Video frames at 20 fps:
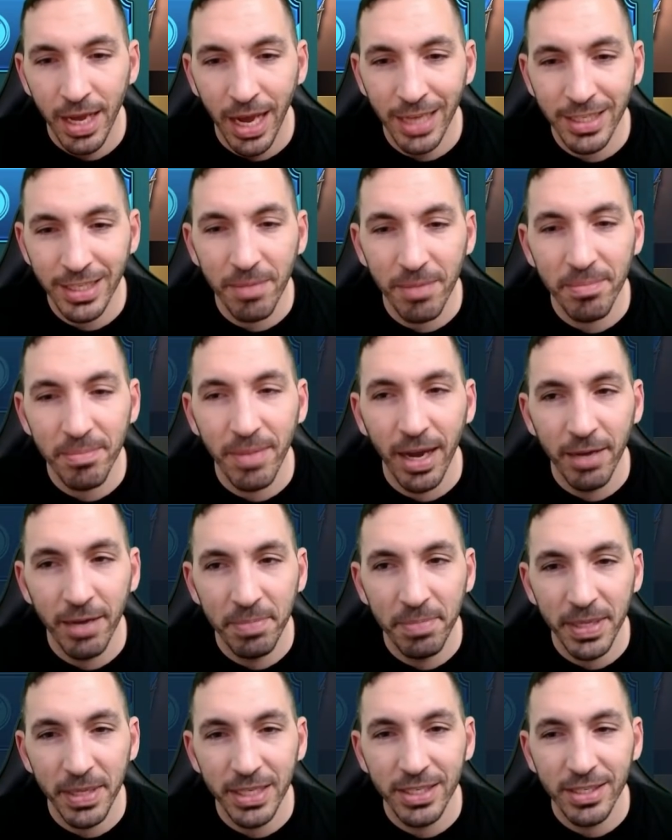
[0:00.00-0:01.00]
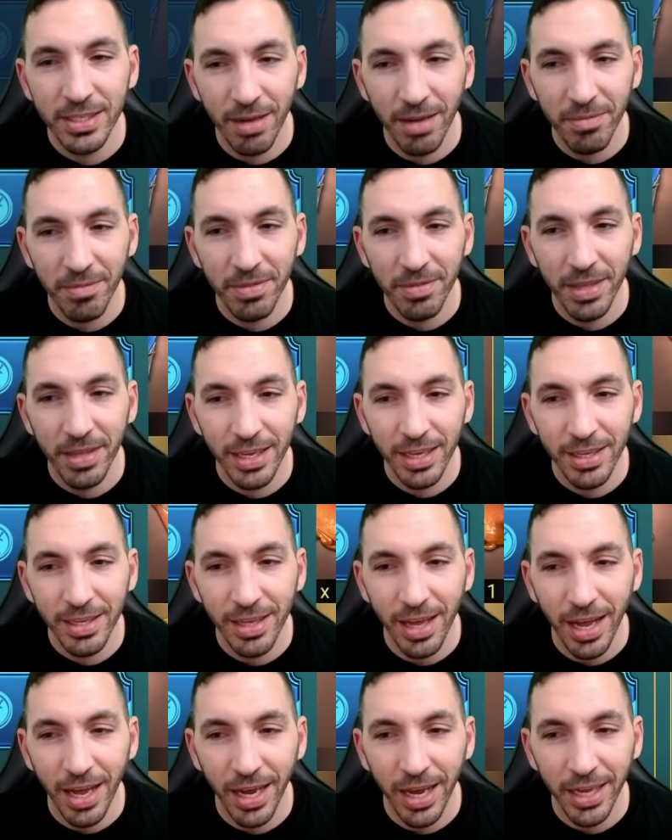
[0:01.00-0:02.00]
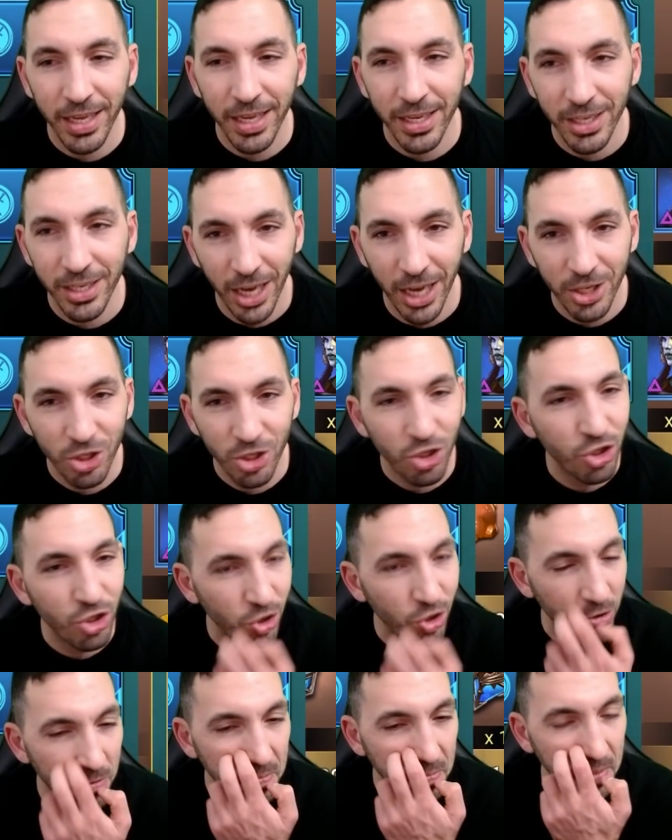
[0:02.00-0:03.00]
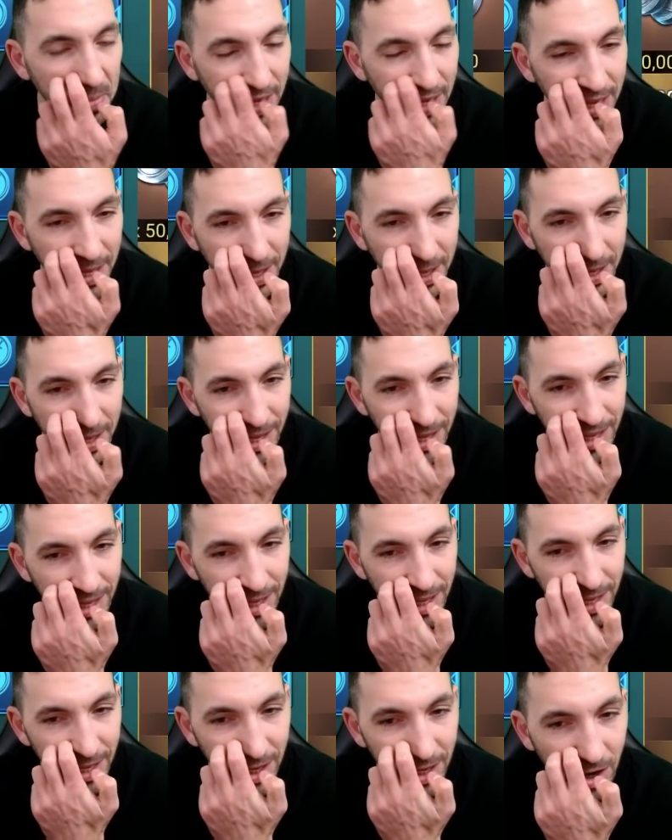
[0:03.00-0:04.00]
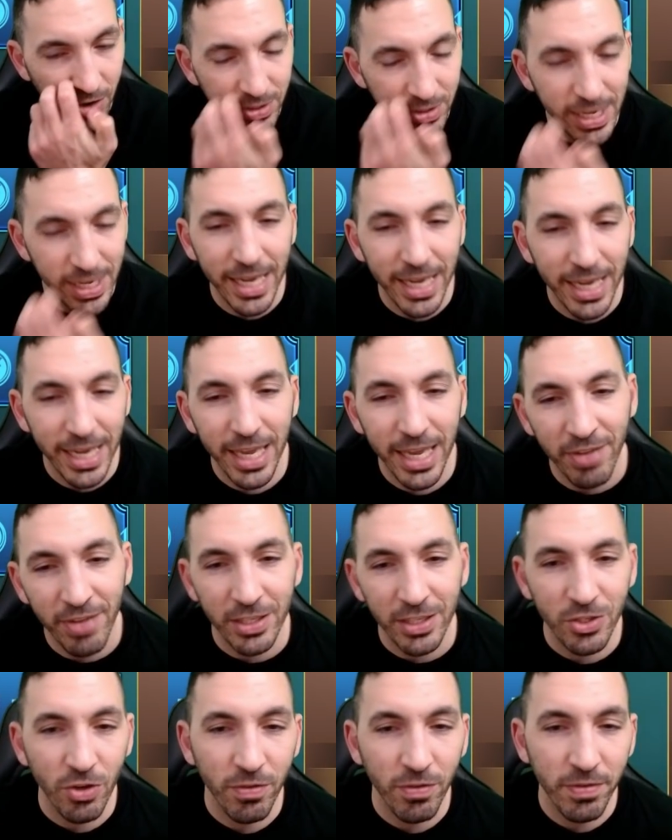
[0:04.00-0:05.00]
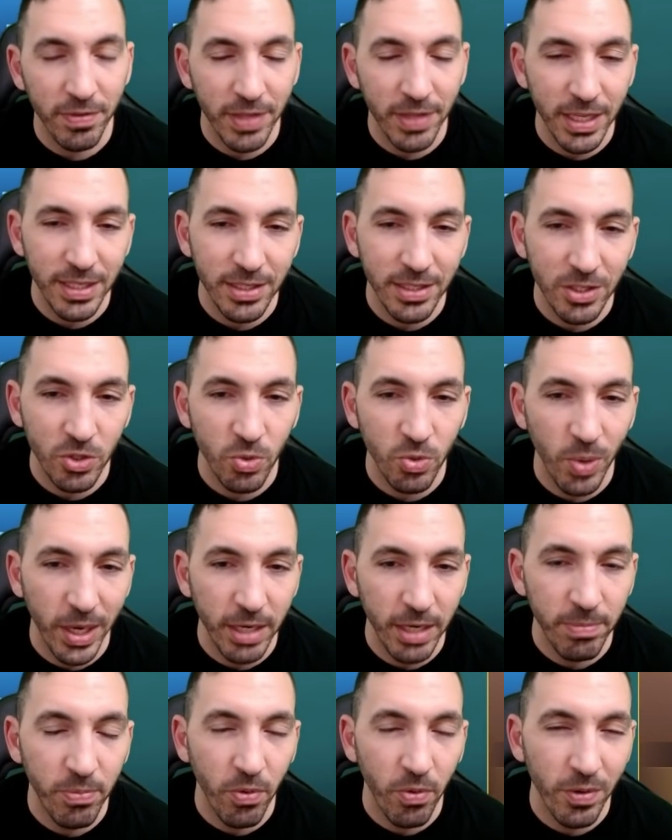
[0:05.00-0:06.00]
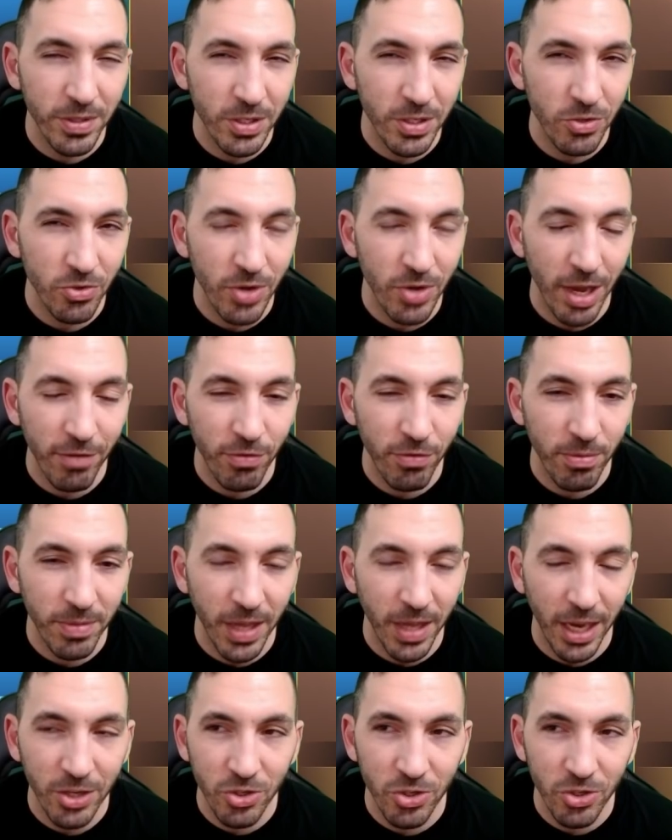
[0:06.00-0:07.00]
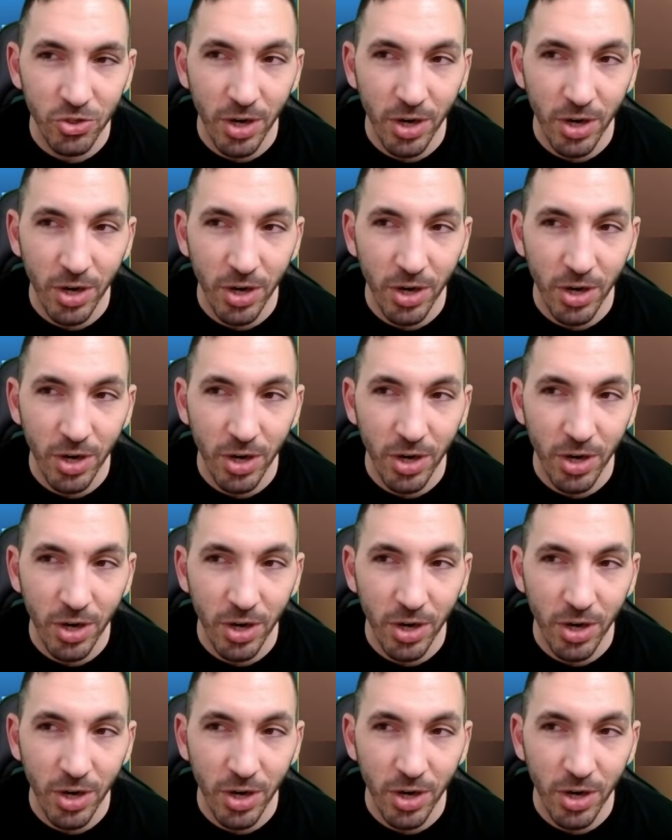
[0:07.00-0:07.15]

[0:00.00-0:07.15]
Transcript: as that might be something I I should be, you know, taking advantage of these 20 points that you get from the entry